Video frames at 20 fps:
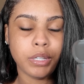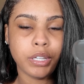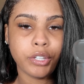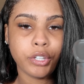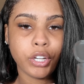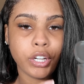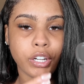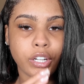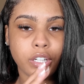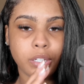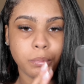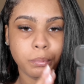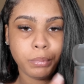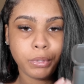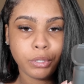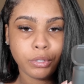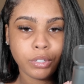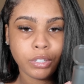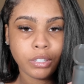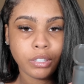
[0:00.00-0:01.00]
your
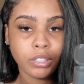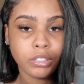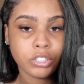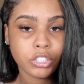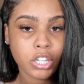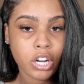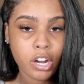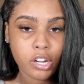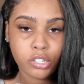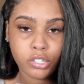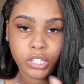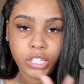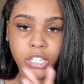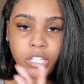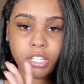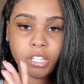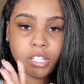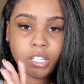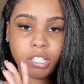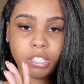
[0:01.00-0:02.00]
computer charger in
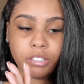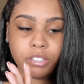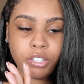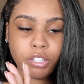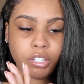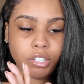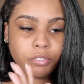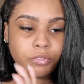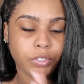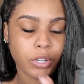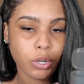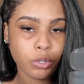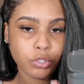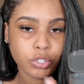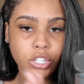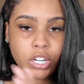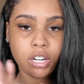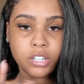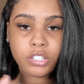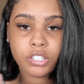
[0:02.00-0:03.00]
here, your phone
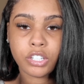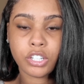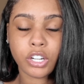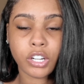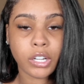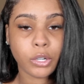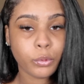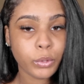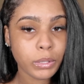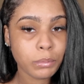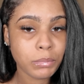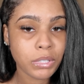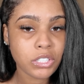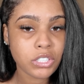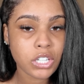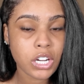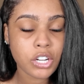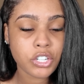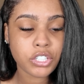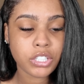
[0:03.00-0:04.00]
charger, your equipment
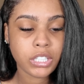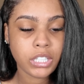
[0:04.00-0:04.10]
charger,